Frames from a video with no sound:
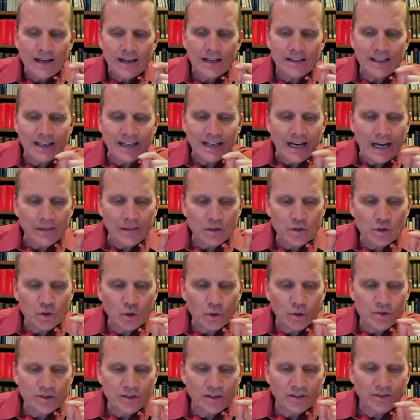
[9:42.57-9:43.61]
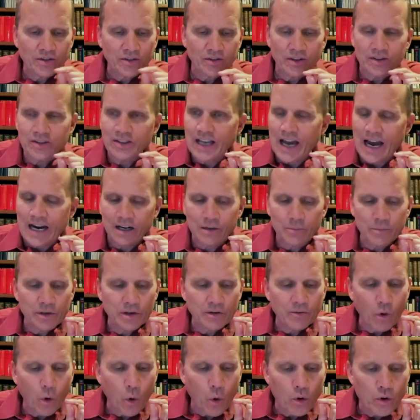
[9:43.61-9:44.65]
In the Catholic Church, this is the
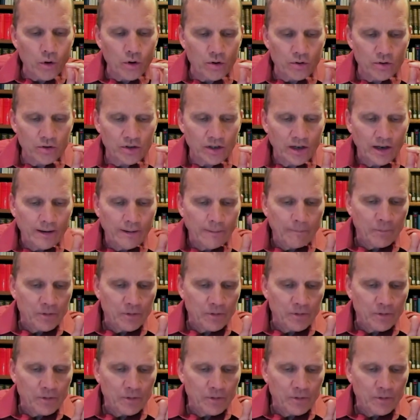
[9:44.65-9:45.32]
sacrament of orders.